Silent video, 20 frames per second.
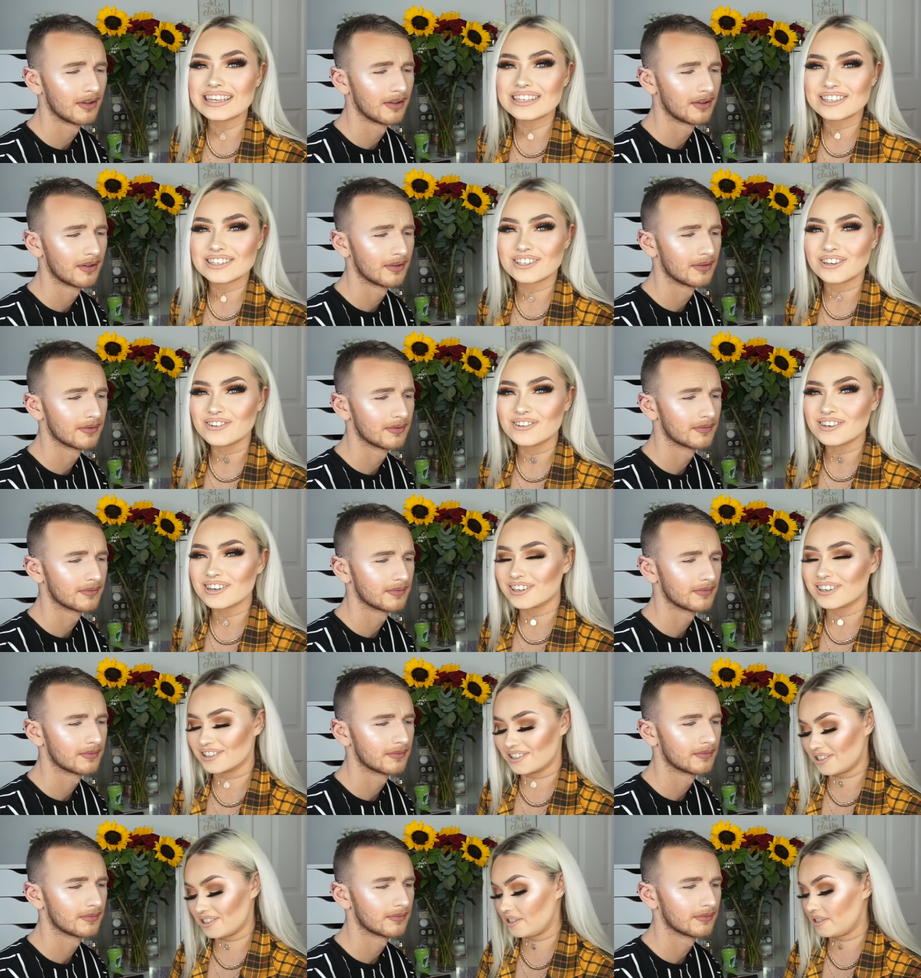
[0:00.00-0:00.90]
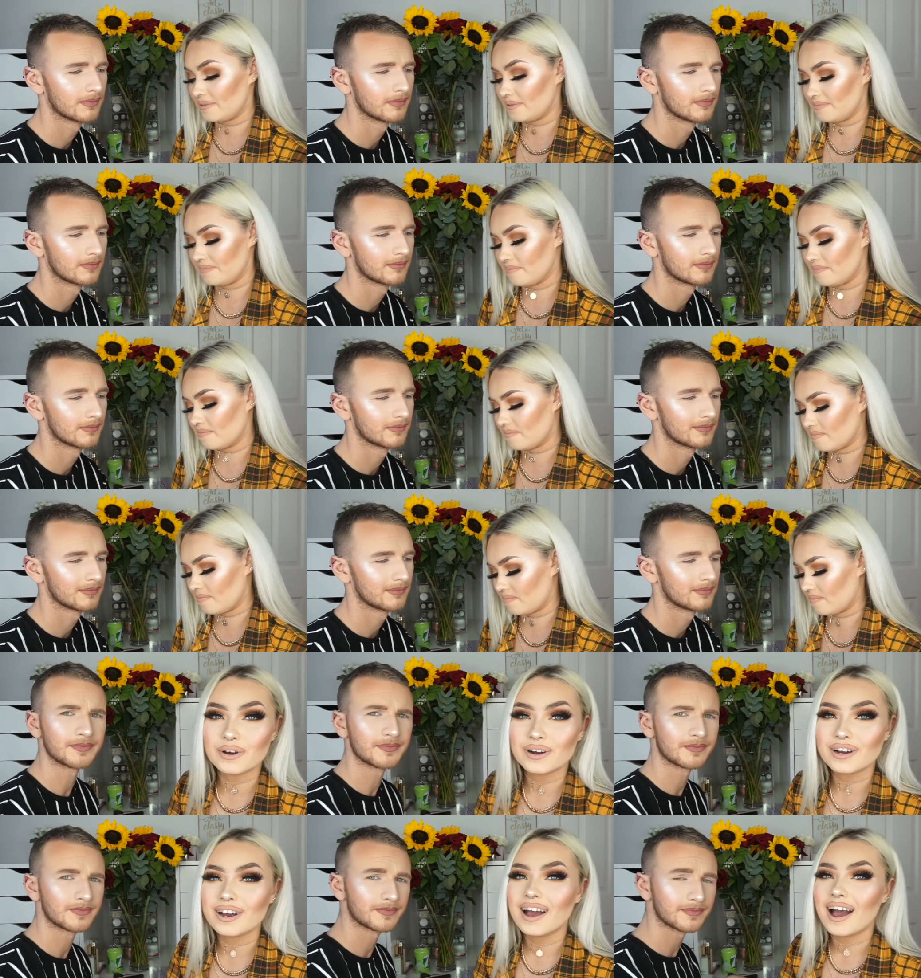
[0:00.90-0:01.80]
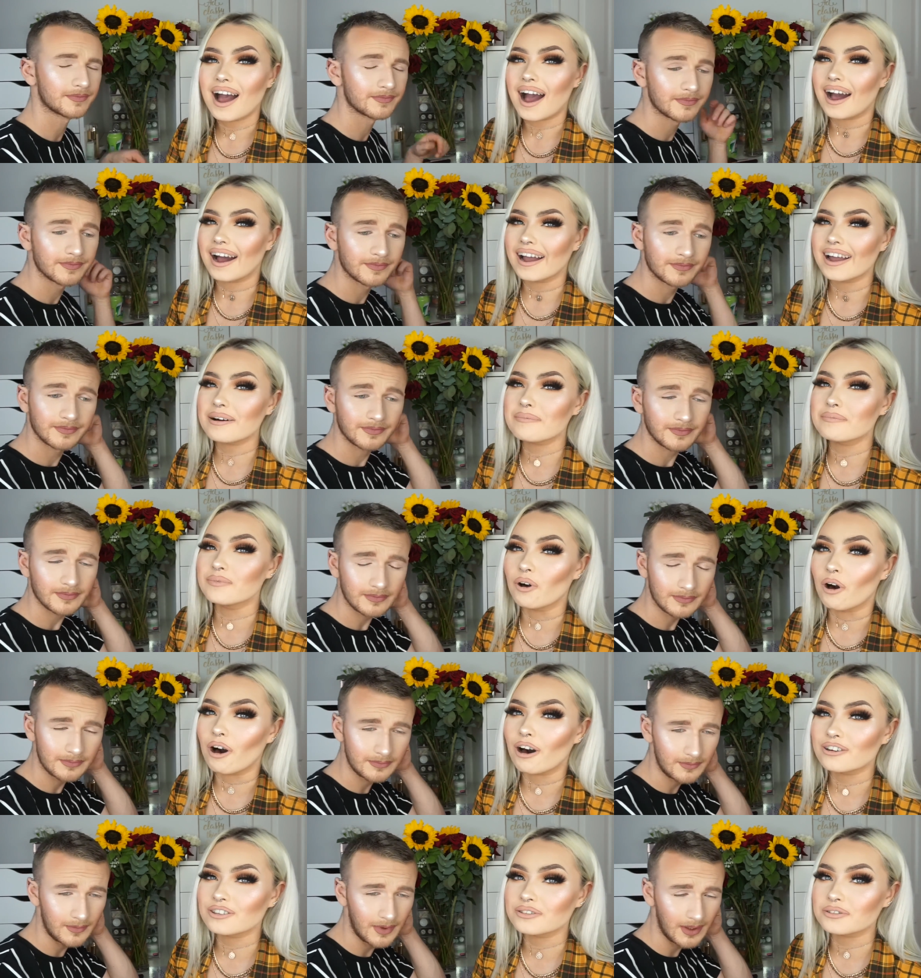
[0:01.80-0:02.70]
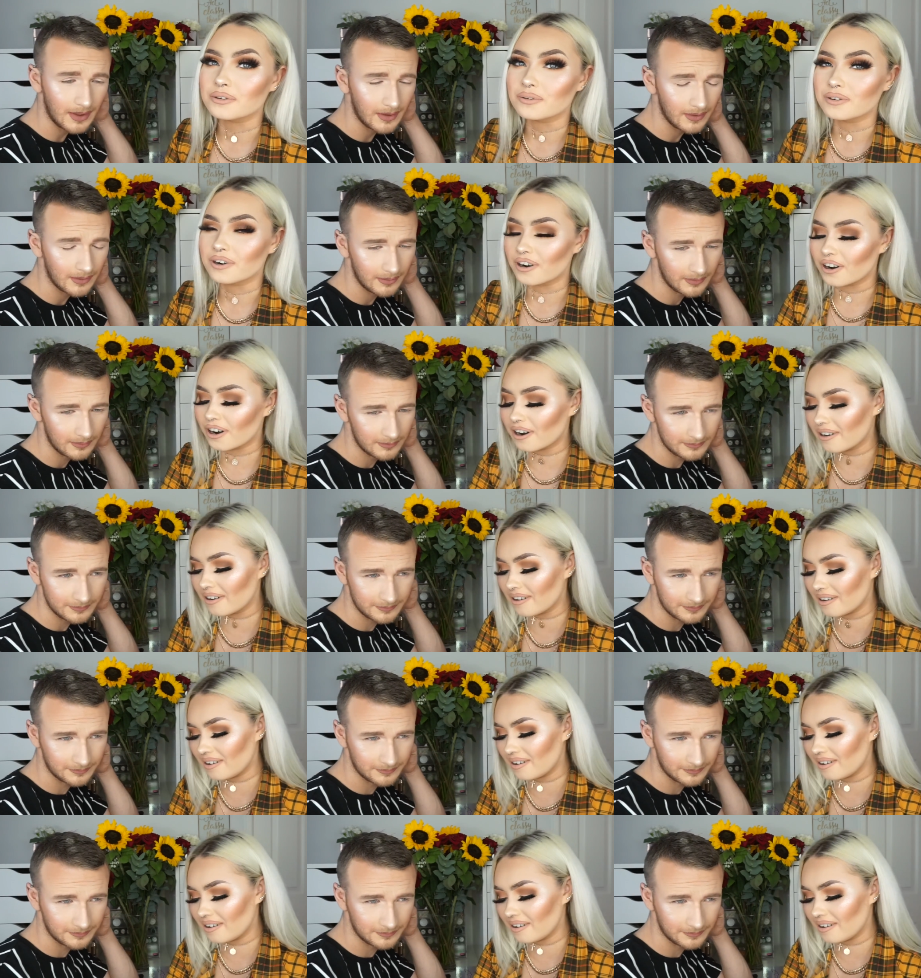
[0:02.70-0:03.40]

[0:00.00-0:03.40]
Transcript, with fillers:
Speaker 1: stoners? I am not a stoner.